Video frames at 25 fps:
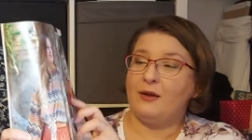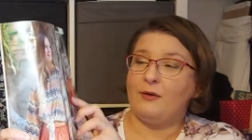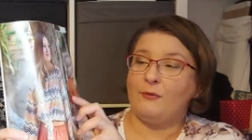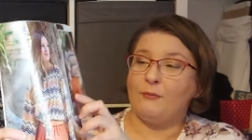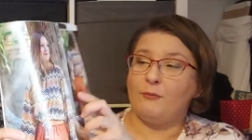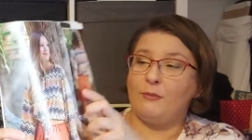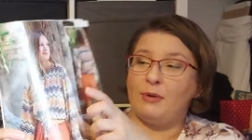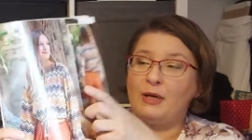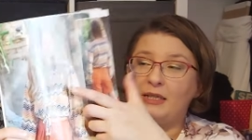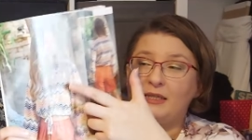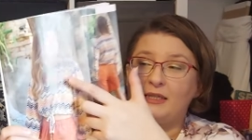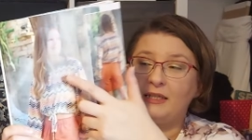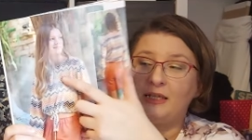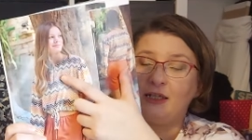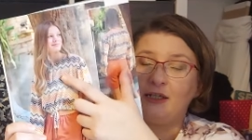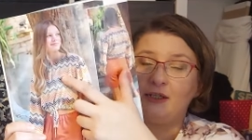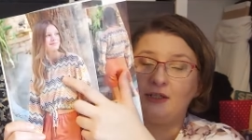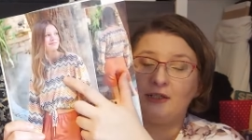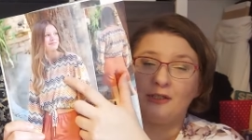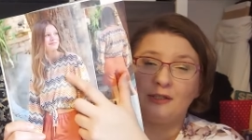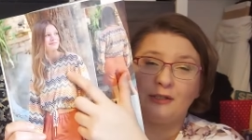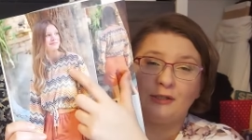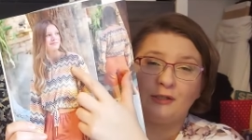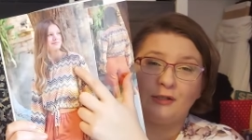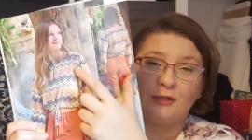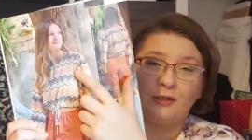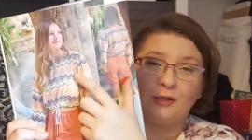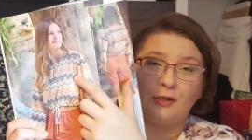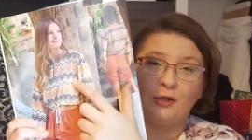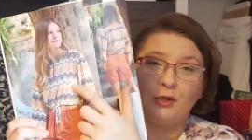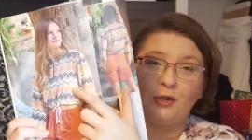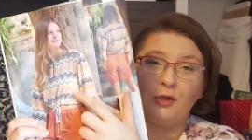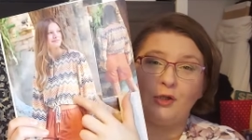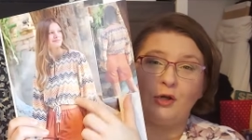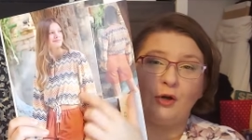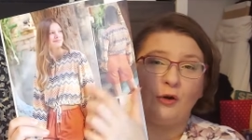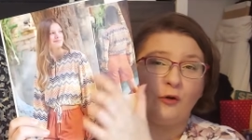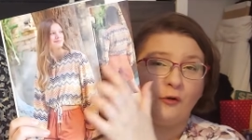but I just
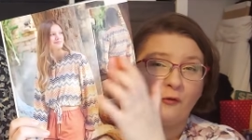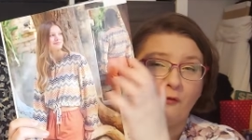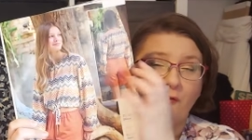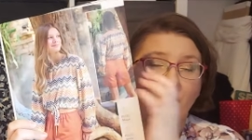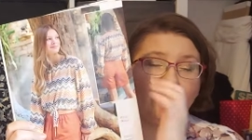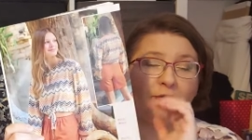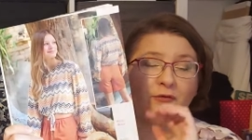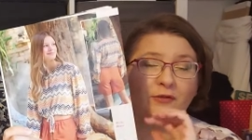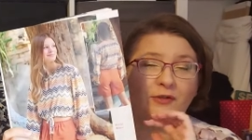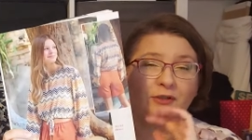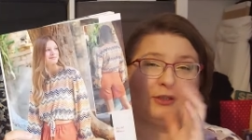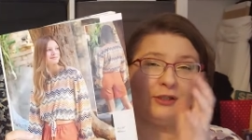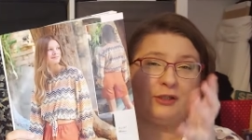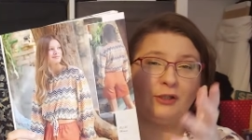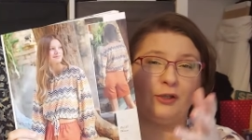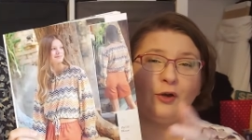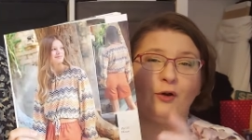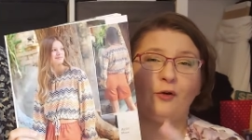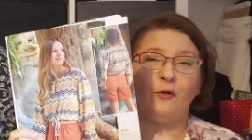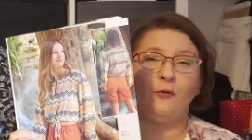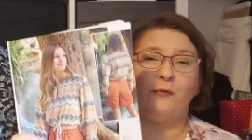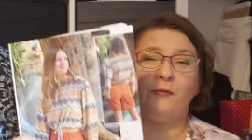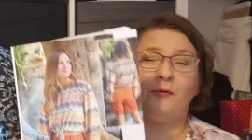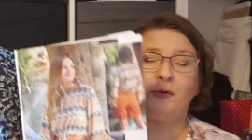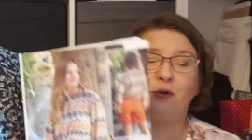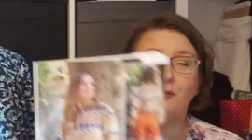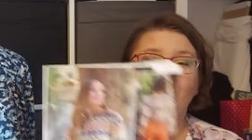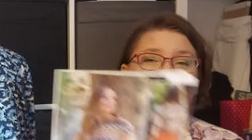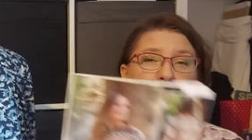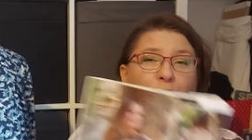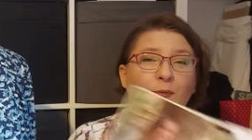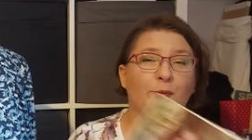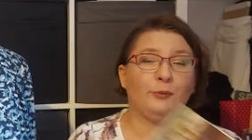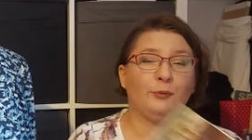love the overall